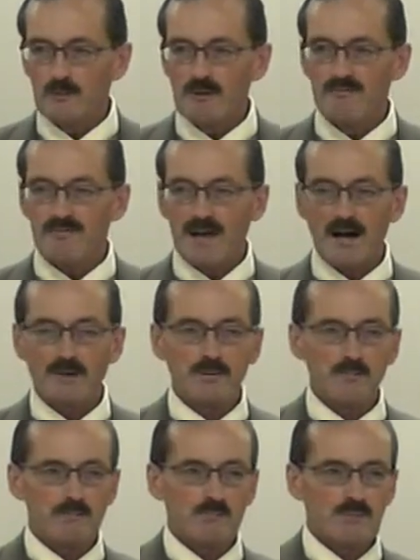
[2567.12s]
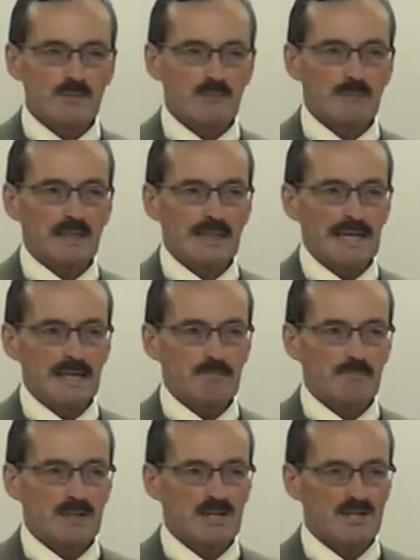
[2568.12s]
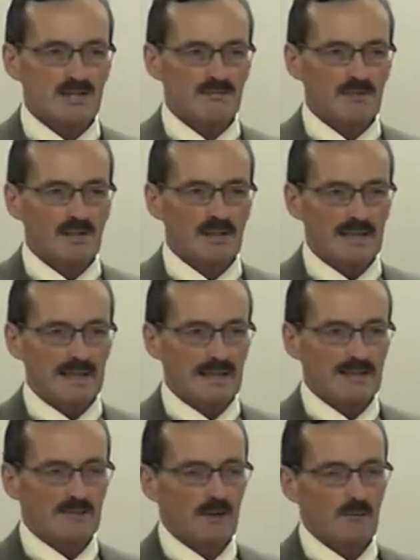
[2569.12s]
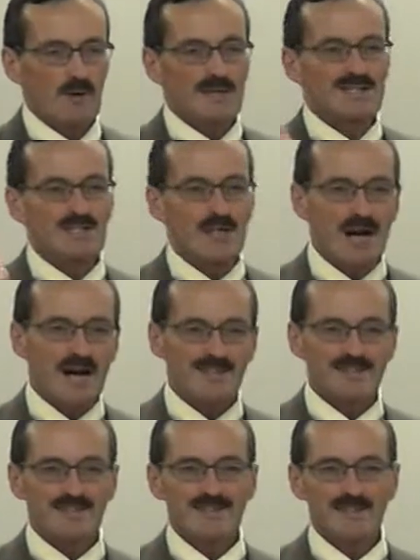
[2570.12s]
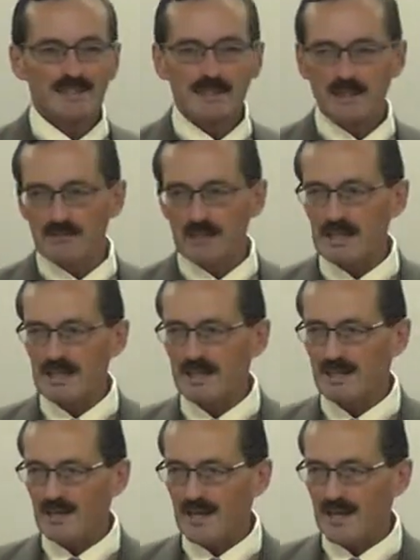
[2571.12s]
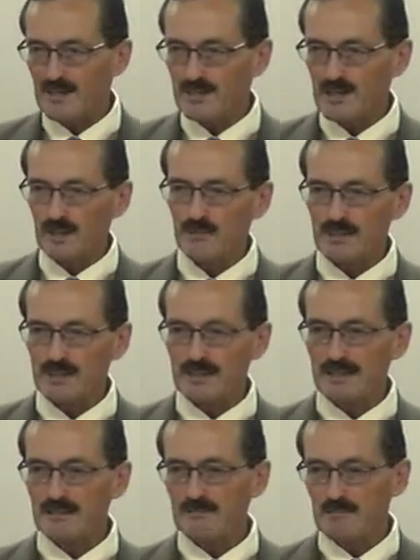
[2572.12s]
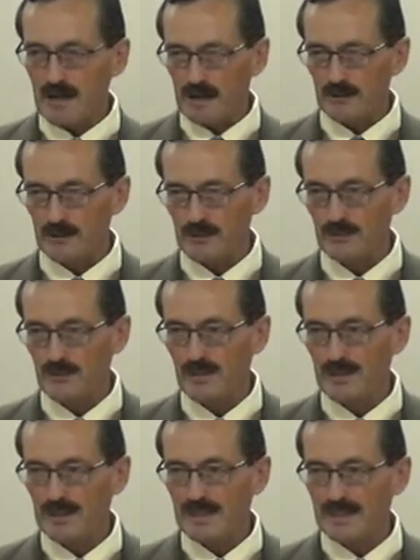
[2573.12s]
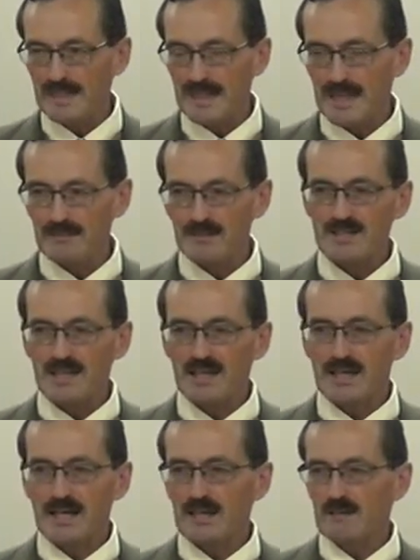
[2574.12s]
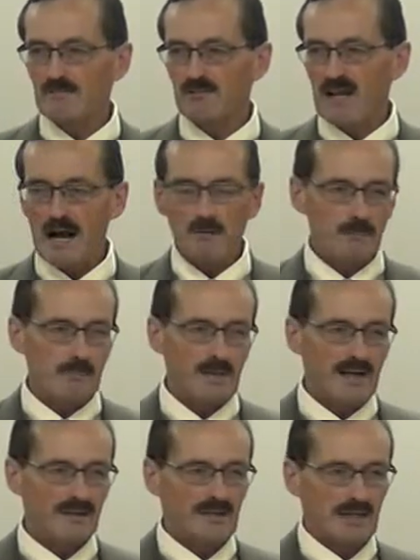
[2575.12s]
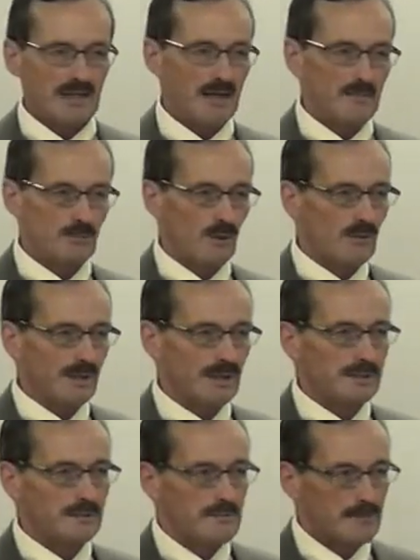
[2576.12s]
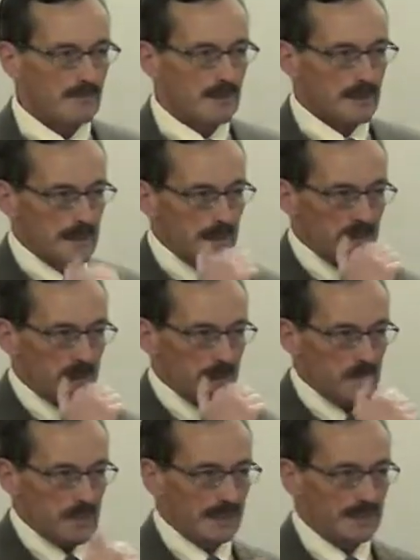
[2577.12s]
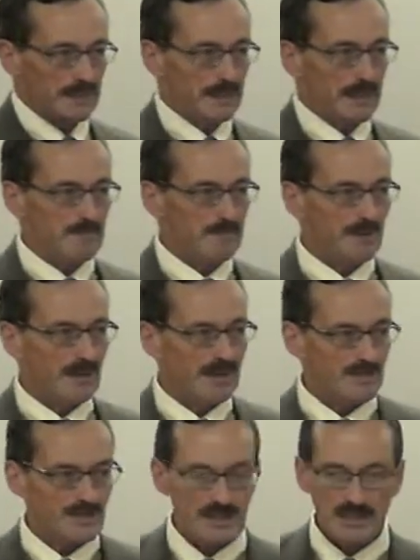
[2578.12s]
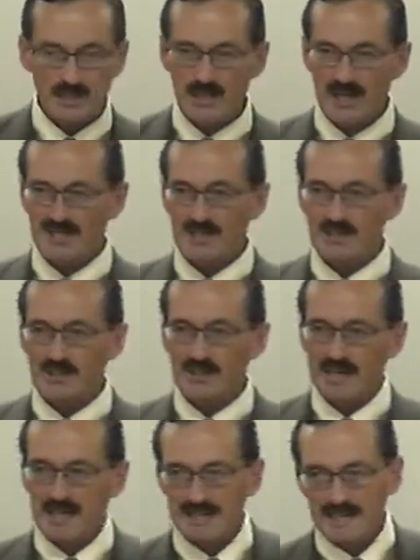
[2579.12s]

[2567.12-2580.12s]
we found somebody had a piece of clay that was not of any antiquity value. It was a flower pot that got broken, and they picked it up and suggested the